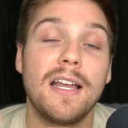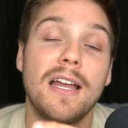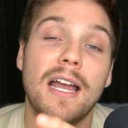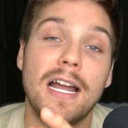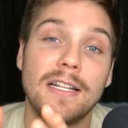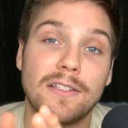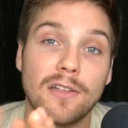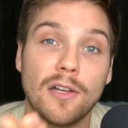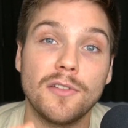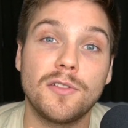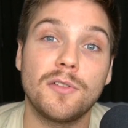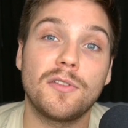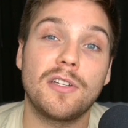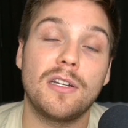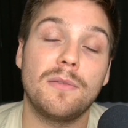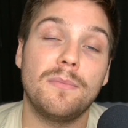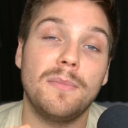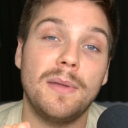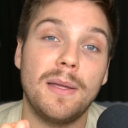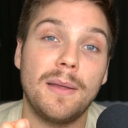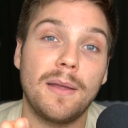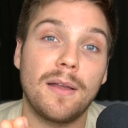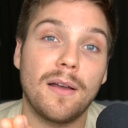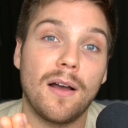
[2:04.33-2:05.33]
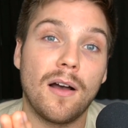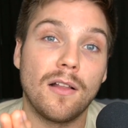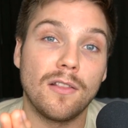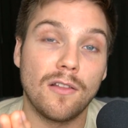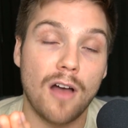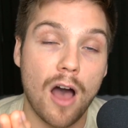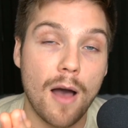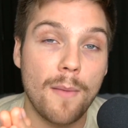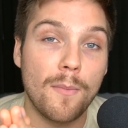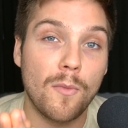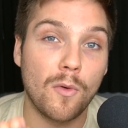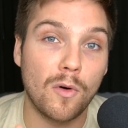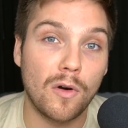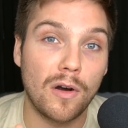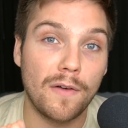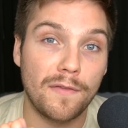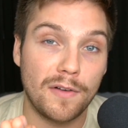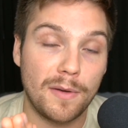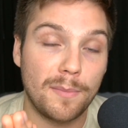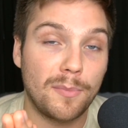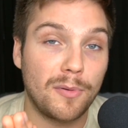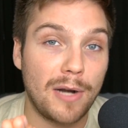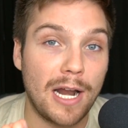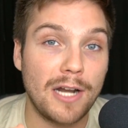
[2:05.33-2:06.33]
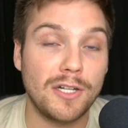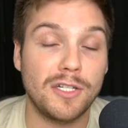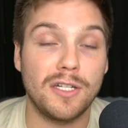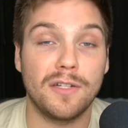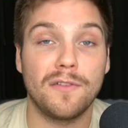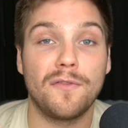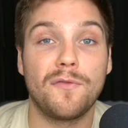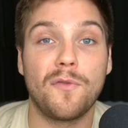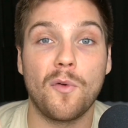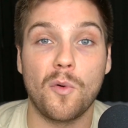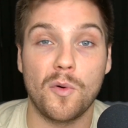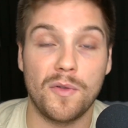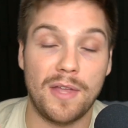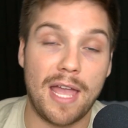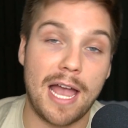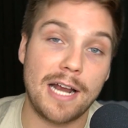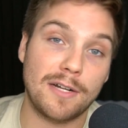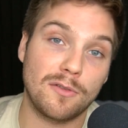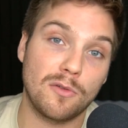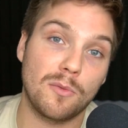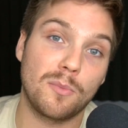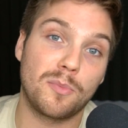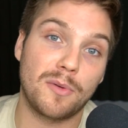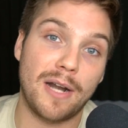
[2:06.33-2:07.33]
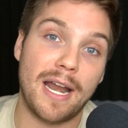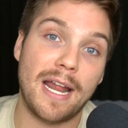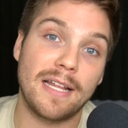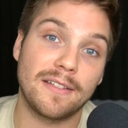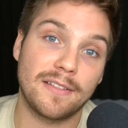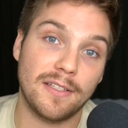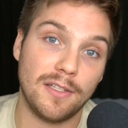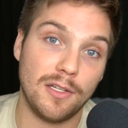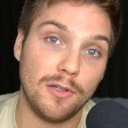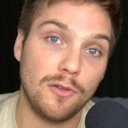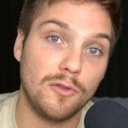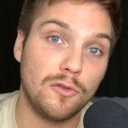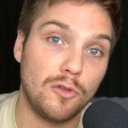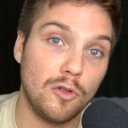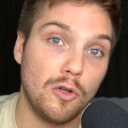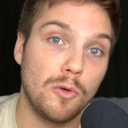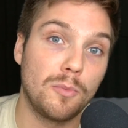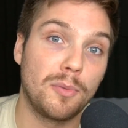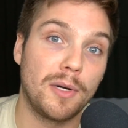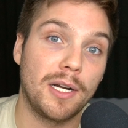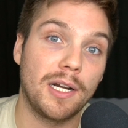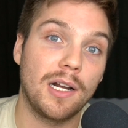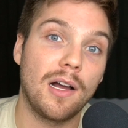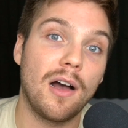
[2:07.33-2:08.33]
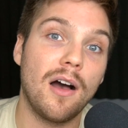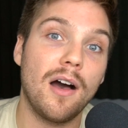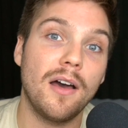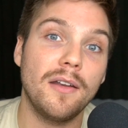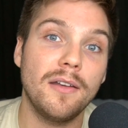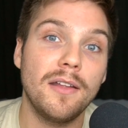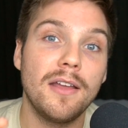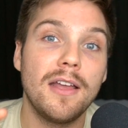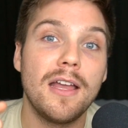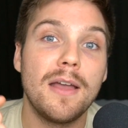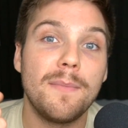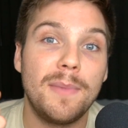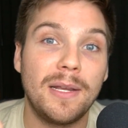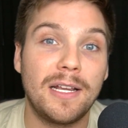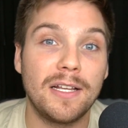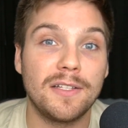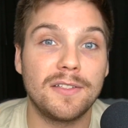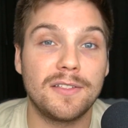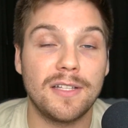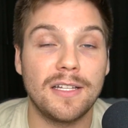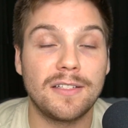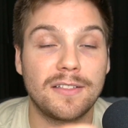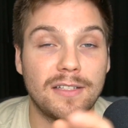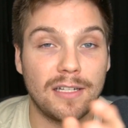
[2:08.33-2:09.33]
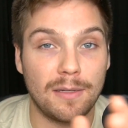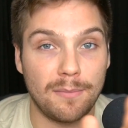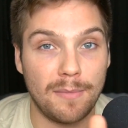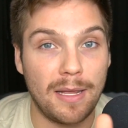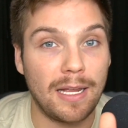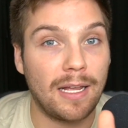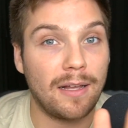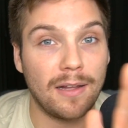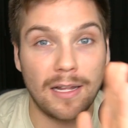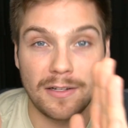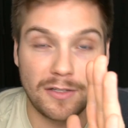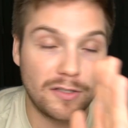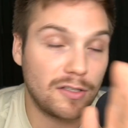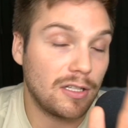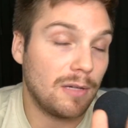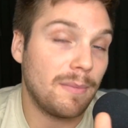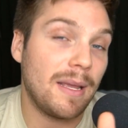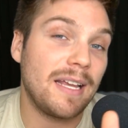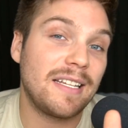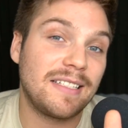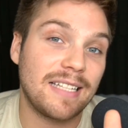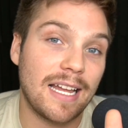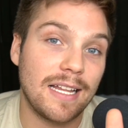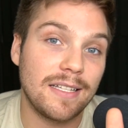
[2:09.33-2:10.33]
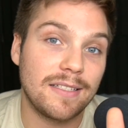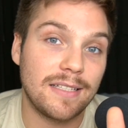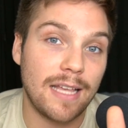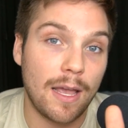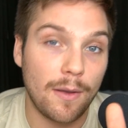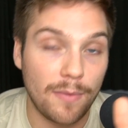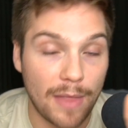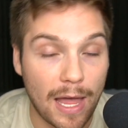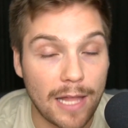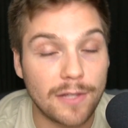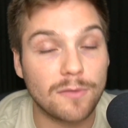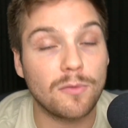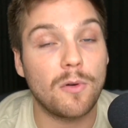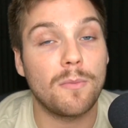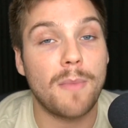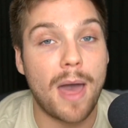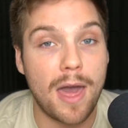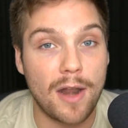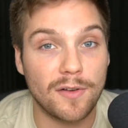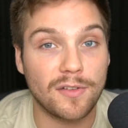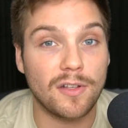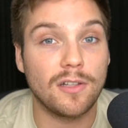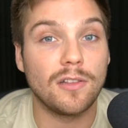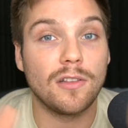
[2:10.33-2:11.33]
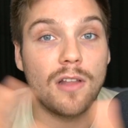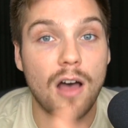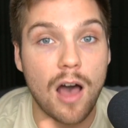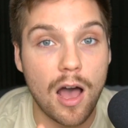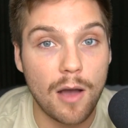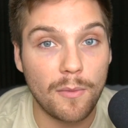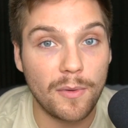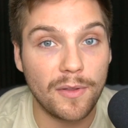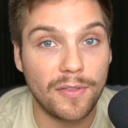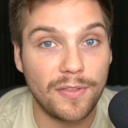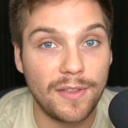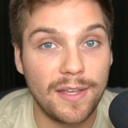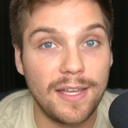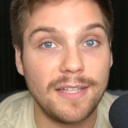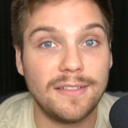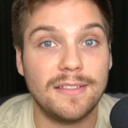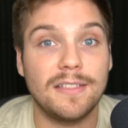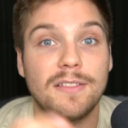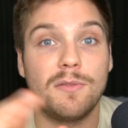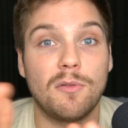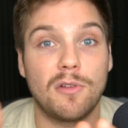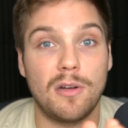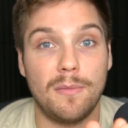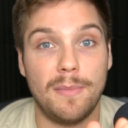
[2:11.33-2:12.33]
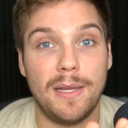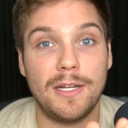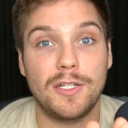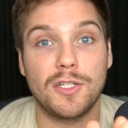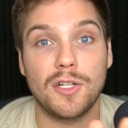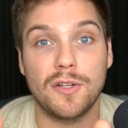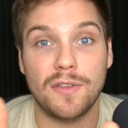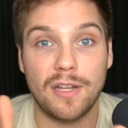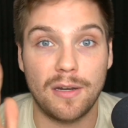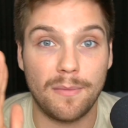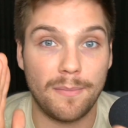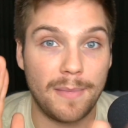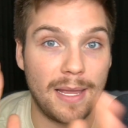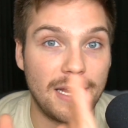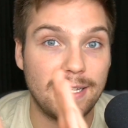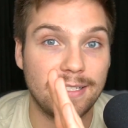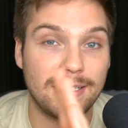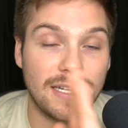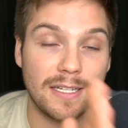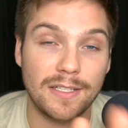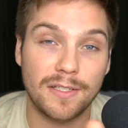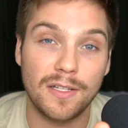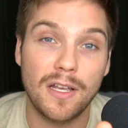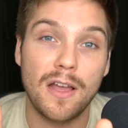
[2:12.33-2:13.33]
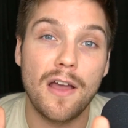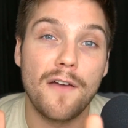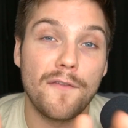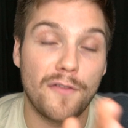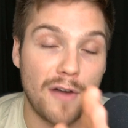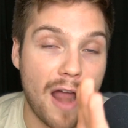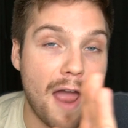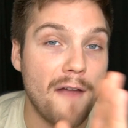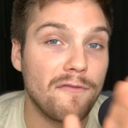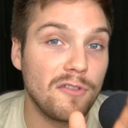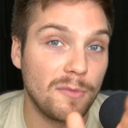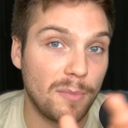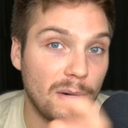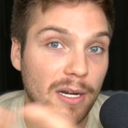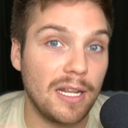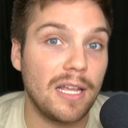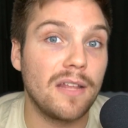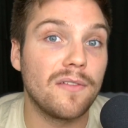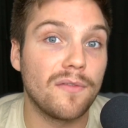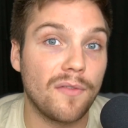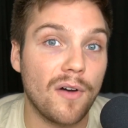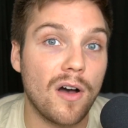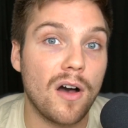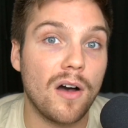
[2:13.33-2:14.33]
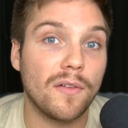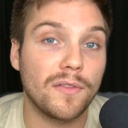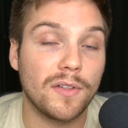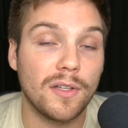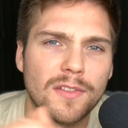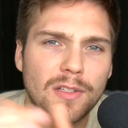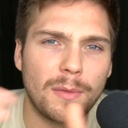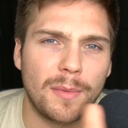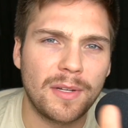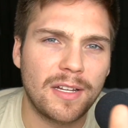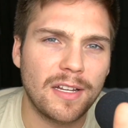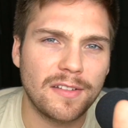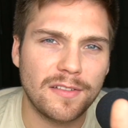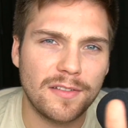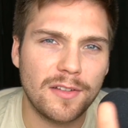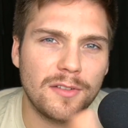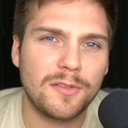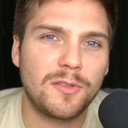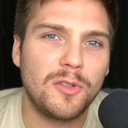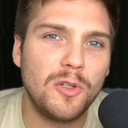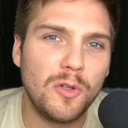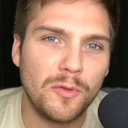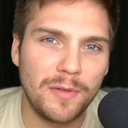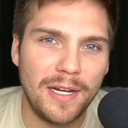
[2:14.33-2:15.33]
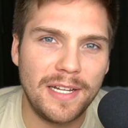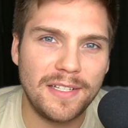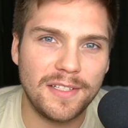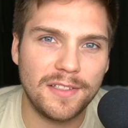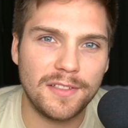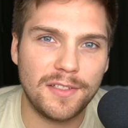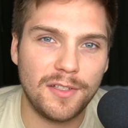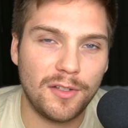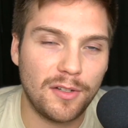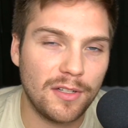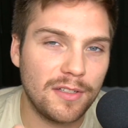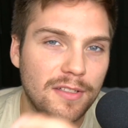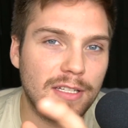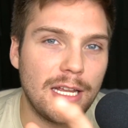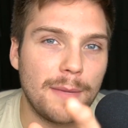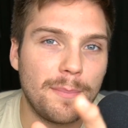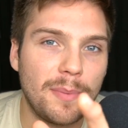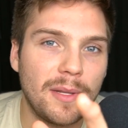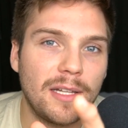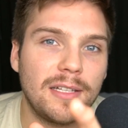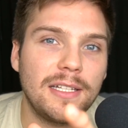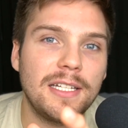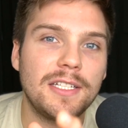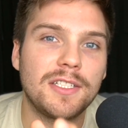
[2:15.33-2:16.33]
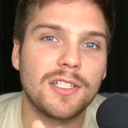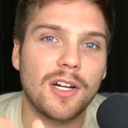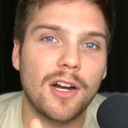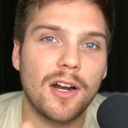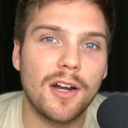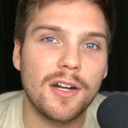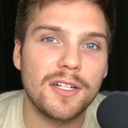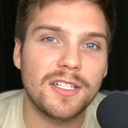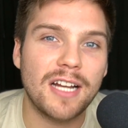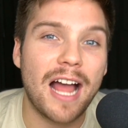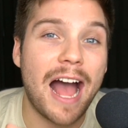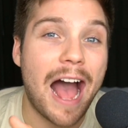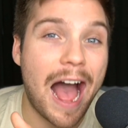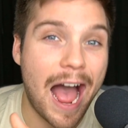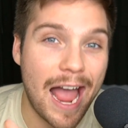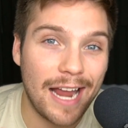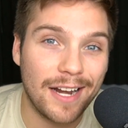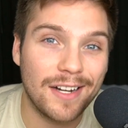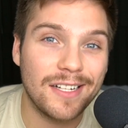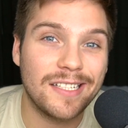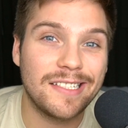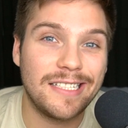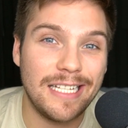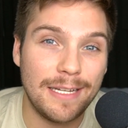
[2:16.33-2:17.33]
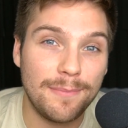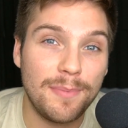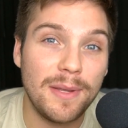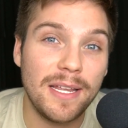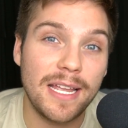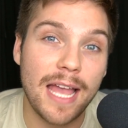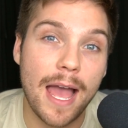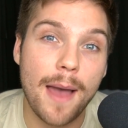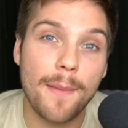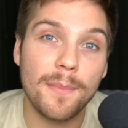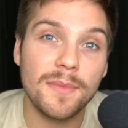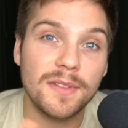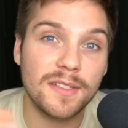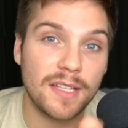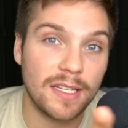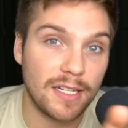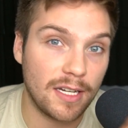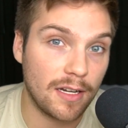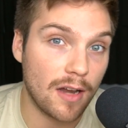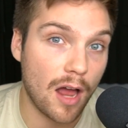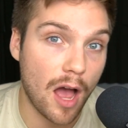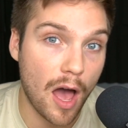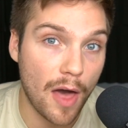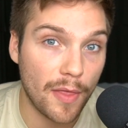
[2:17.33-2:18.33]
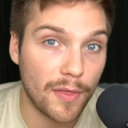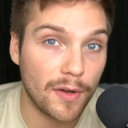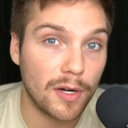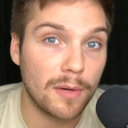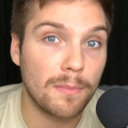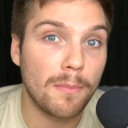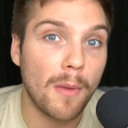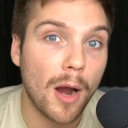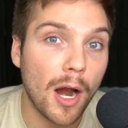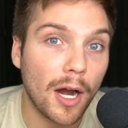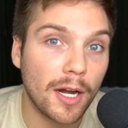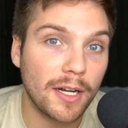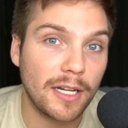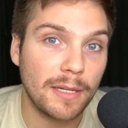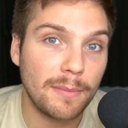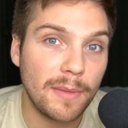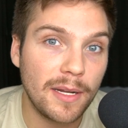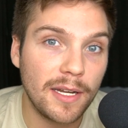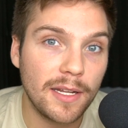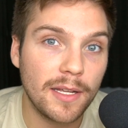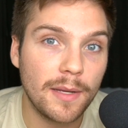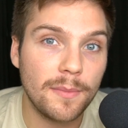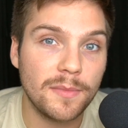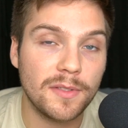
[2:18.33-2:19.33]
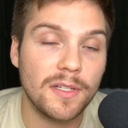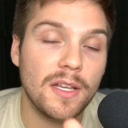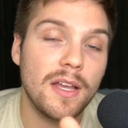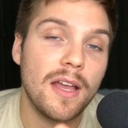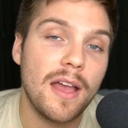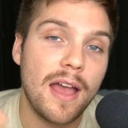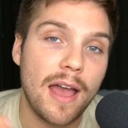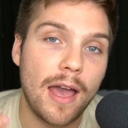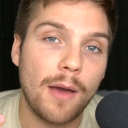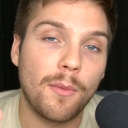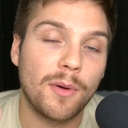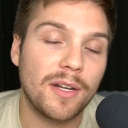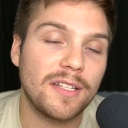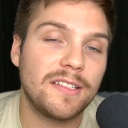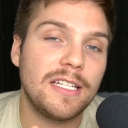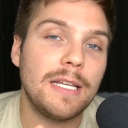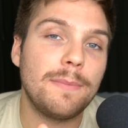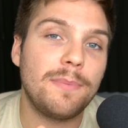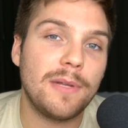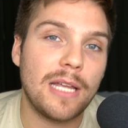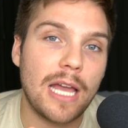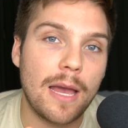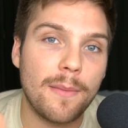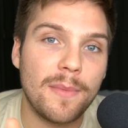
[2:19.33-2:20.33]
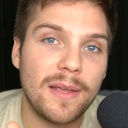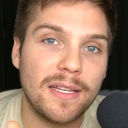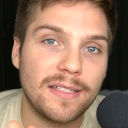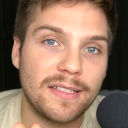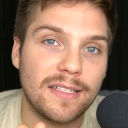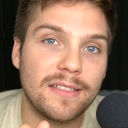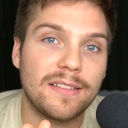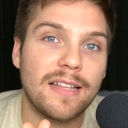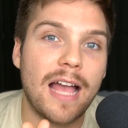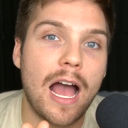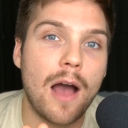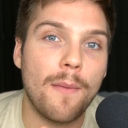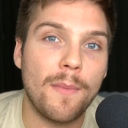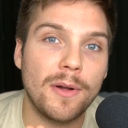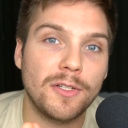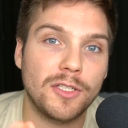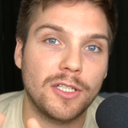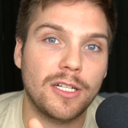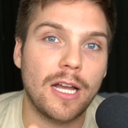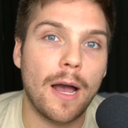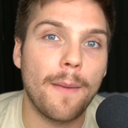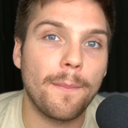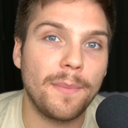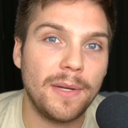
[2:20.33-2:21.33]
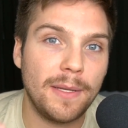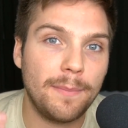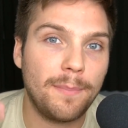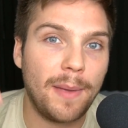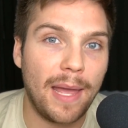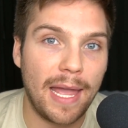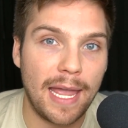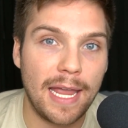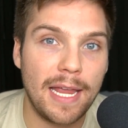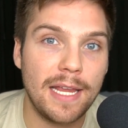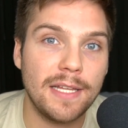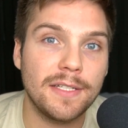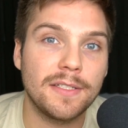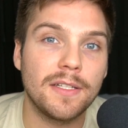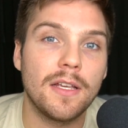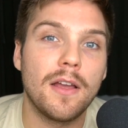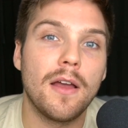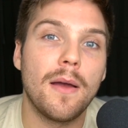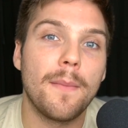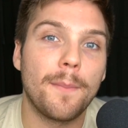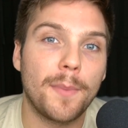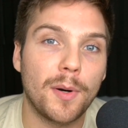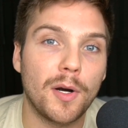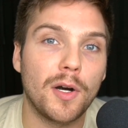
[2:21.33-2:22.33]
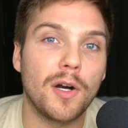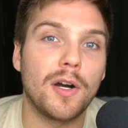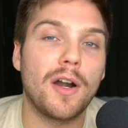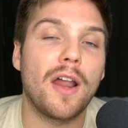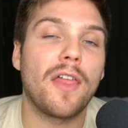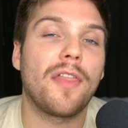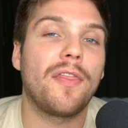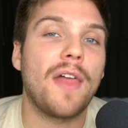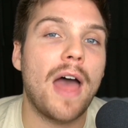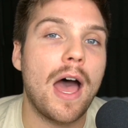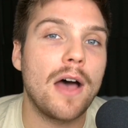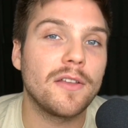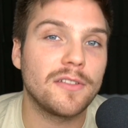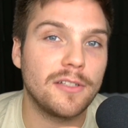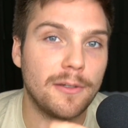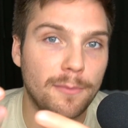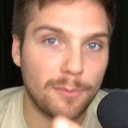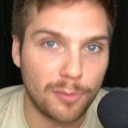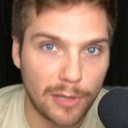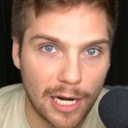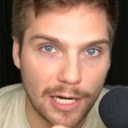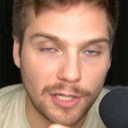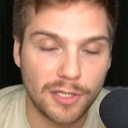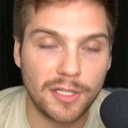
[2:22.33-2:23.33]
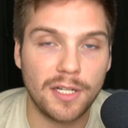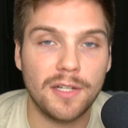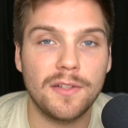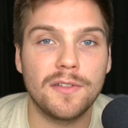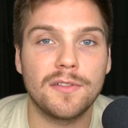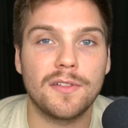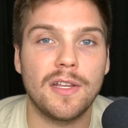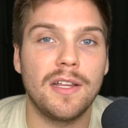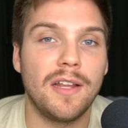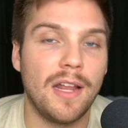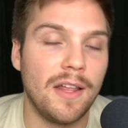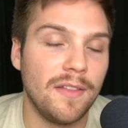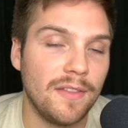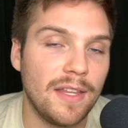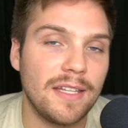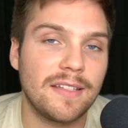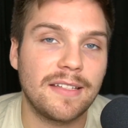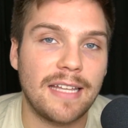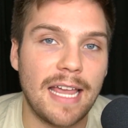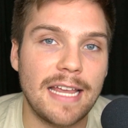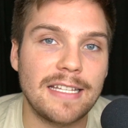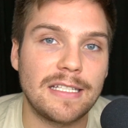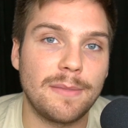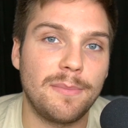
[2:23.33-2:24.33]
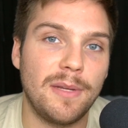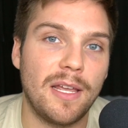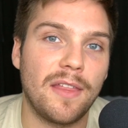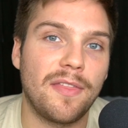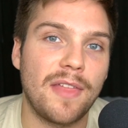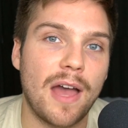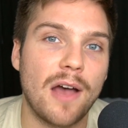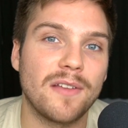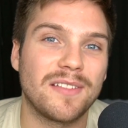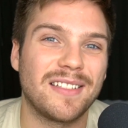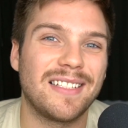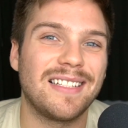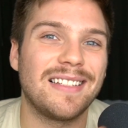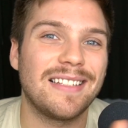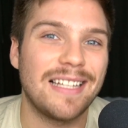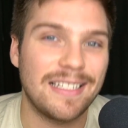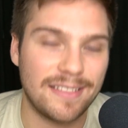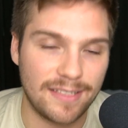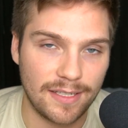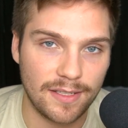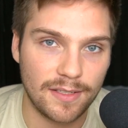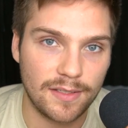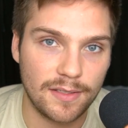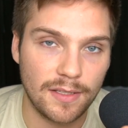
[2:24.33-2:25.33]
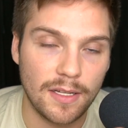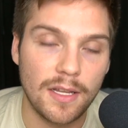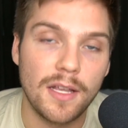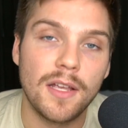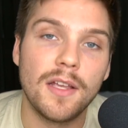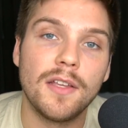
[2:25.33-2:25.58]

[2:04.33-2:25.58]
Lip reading: It's also going to make a lot more of an impression for the actual brands that you do bring on because it's just going to make sense. And that's what matters a lot with this is you want to make sure that it makes sense for everybody involved. So because of those 2 reasons, you can typically charge higher CPMs than in other marketing mediums. And what a CPM is how much a company pays per 1,000 impressions. In this case, it'd be 1,000 listens.